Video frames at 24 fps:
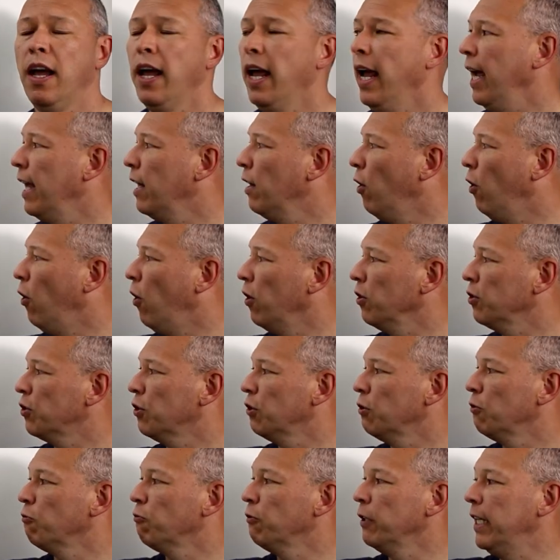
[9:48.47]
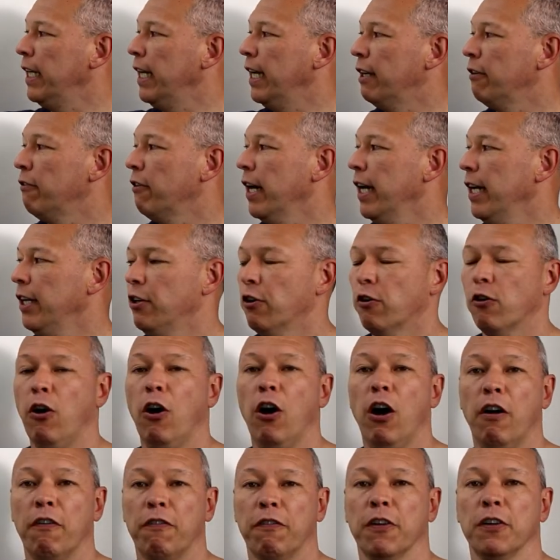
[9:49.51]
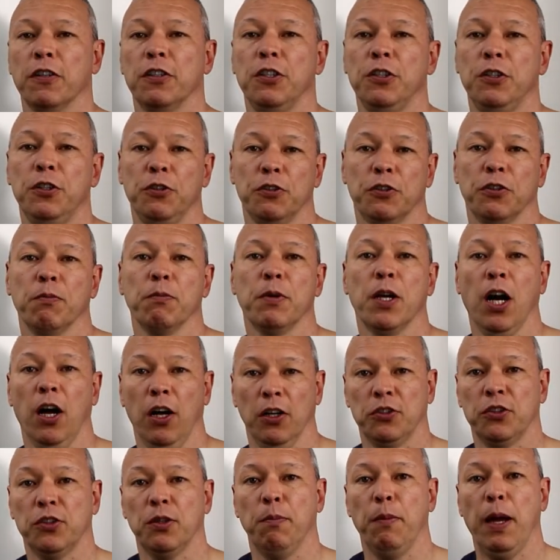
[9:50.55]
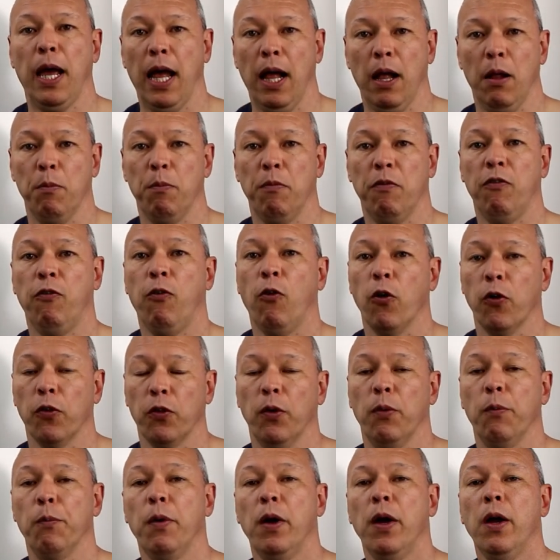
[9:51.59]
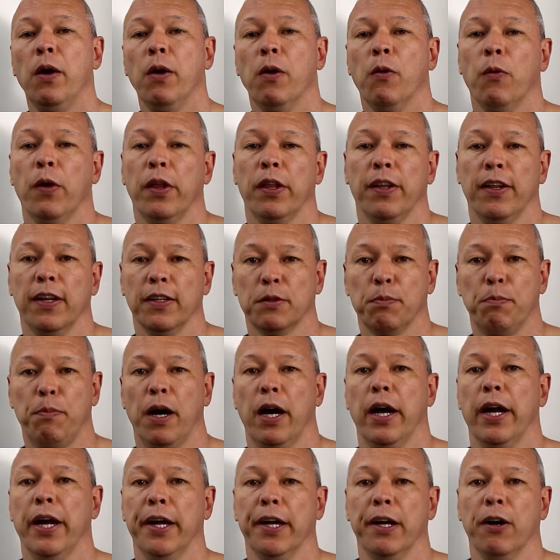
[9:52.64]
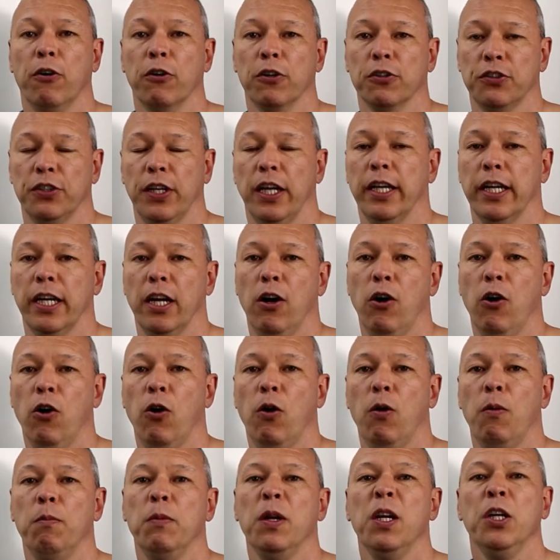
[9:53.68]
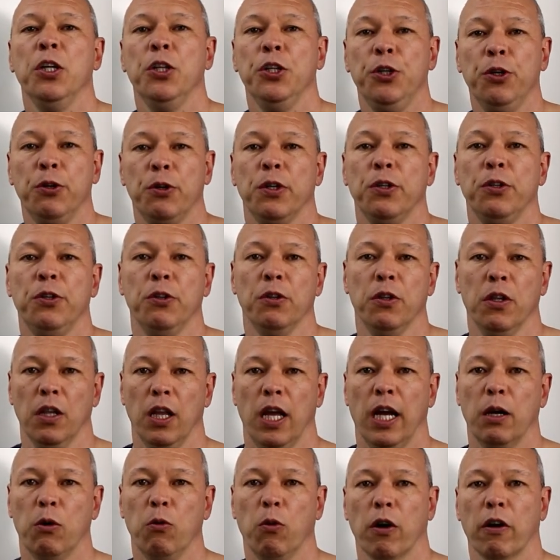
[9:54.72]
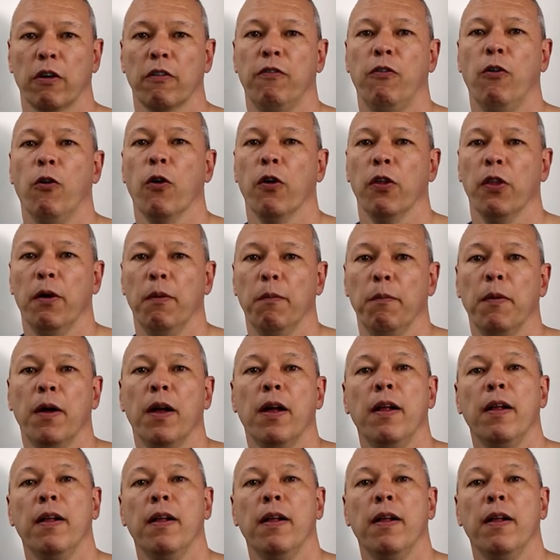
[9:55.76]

and also reiterate your offer to do some custom help for them, whether that's buying or selling a home, you can do the legwork for them,